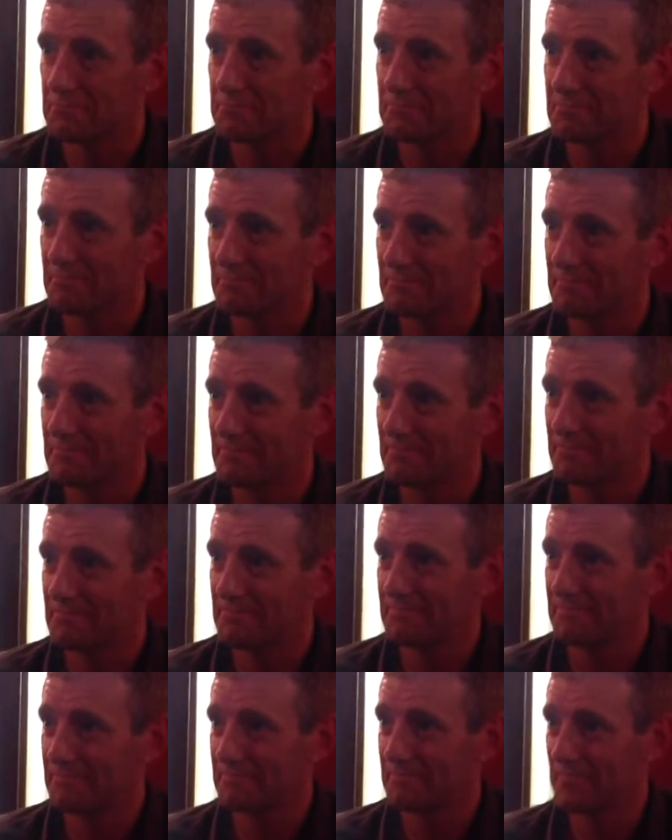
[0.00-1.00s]
Excellent. Thank
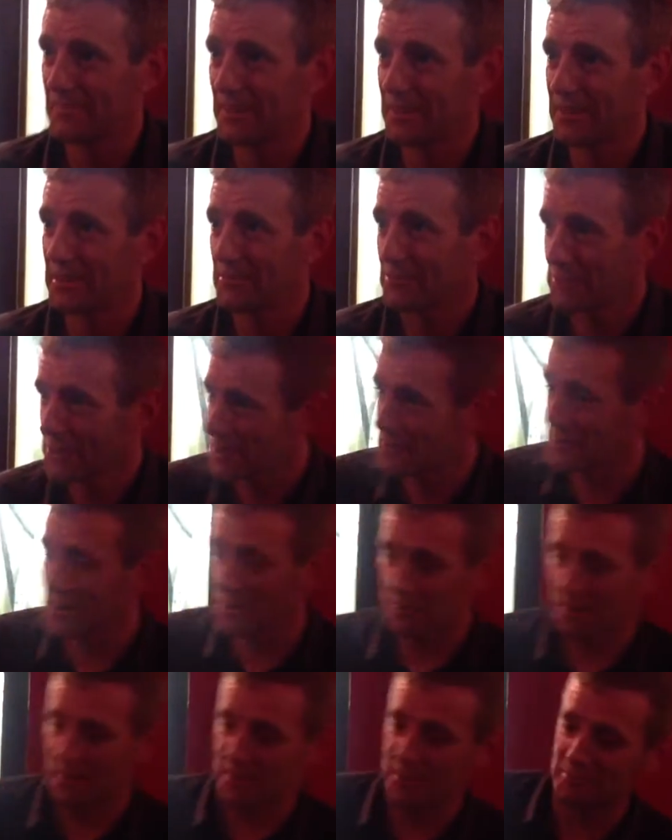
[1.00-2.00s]
you very much. You're very
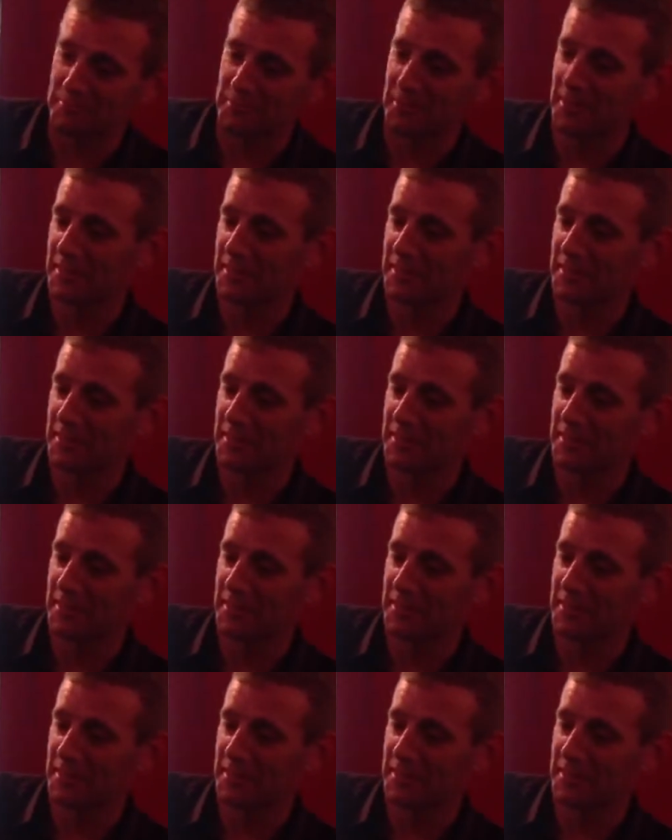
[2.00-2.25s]
very welcome.